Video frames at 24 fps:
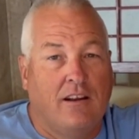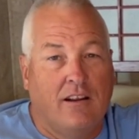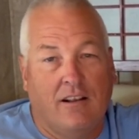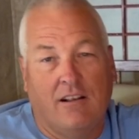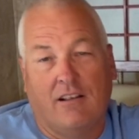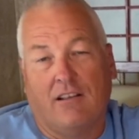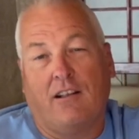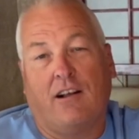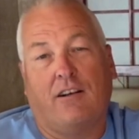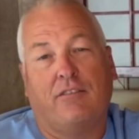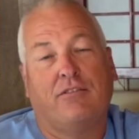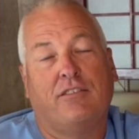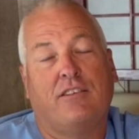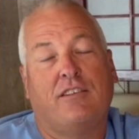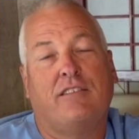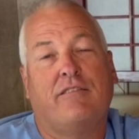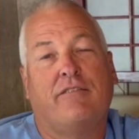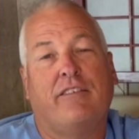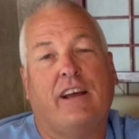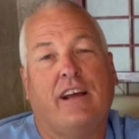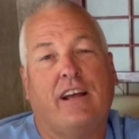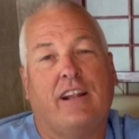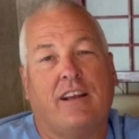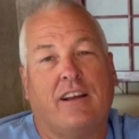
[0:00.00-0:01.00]
Laughlin,
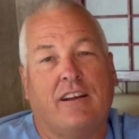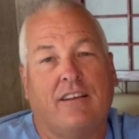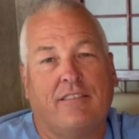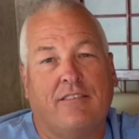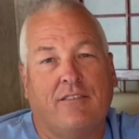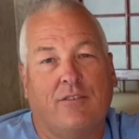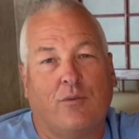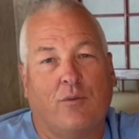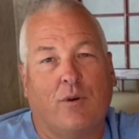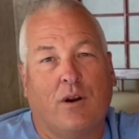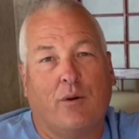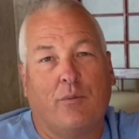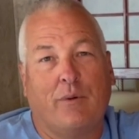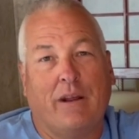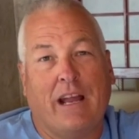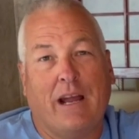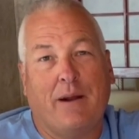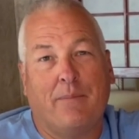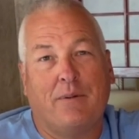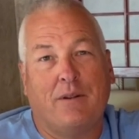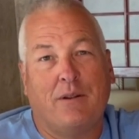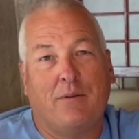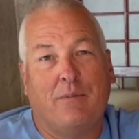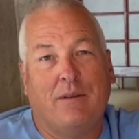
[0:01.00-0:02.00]
Nevada, where we
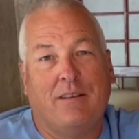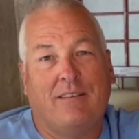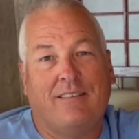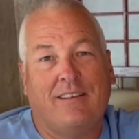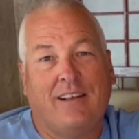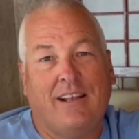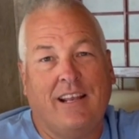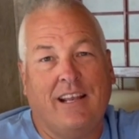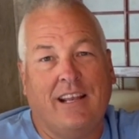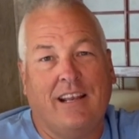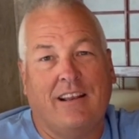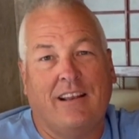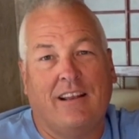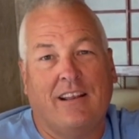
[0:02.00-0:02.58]
happened to be sitting,